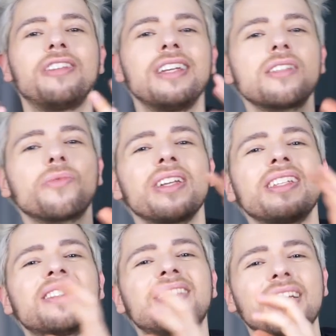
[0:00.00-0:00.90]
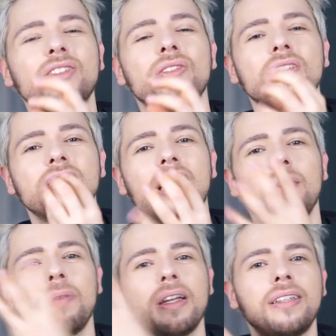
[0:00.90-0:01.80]
it doesn't really stick to the
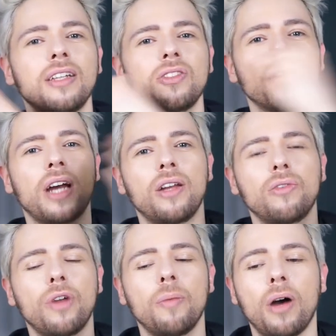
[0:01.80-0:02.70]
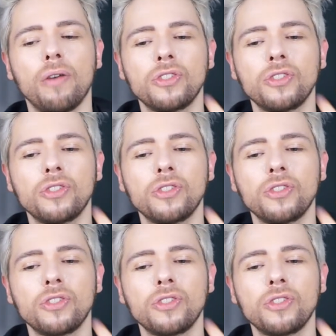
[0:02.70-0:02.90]
skin, but it tends to kind of rub off.